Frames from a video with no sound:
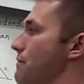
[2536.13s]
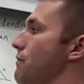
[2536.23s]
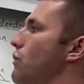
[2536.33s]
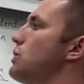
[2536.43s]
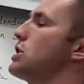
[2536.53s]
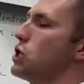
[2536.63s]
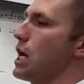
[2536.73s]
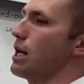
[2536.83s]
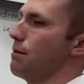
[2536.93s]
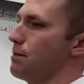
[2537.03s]

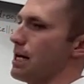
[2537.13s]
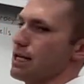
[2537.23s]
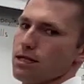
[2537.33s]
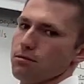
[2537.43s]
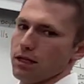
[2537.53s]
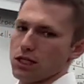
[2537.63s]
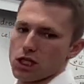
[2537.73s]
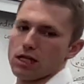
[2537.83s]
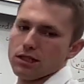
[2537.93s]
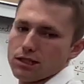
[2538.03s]
Voltage-gated potassium leak
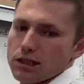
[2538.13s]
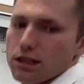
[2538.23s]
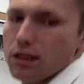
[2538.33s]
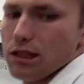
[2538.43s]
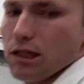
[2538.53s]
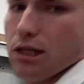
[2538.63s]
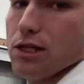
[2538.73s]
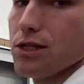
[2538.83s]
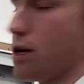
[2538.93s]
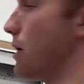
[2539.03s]
channels.
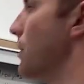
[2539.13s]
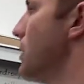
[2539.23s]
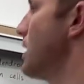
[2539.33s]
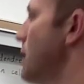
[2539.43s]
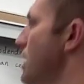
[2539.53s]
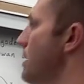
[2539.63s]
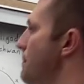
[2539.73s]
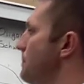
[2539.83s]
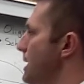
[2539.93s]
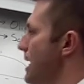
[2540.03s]
So
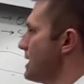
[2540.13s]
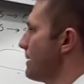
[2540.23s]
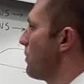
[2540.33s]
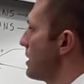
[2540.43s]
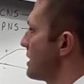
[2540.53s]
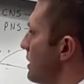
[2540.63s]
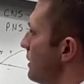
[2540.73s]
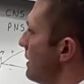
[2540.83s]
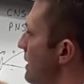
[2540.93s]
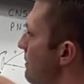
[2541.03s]
potassium wants to
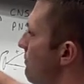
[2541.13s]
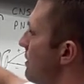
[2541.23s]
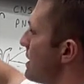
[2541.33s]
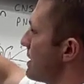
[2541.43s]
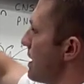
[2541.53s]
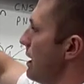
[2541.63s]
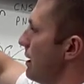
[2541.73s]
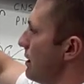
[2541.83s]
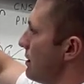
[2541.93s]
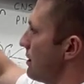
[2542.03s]
leave the
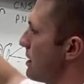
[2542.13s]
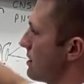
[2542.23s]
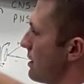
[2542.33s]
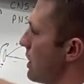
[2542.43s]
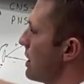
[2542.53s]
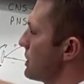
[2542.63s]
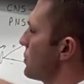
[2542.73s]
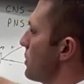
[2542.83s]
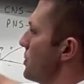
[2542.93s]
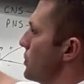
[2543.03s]
cell because of the
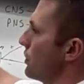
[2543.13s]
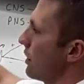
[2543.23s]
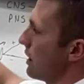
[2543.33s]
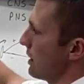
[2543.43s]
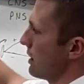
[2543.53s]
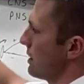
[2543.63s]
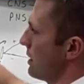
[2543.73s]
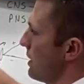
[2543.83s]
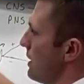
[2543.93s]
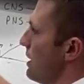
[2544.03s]
concentration gradient,
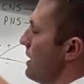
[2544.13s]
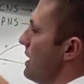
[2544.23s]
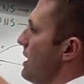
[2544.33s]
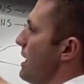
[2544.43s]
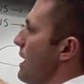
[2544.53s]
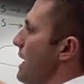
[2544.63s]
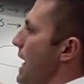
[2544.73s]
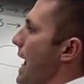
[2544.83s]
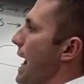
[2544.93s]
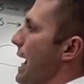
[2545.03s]

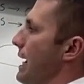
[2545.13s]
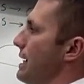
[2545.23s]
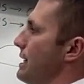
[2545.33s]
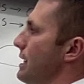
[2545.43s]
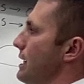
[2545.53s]
and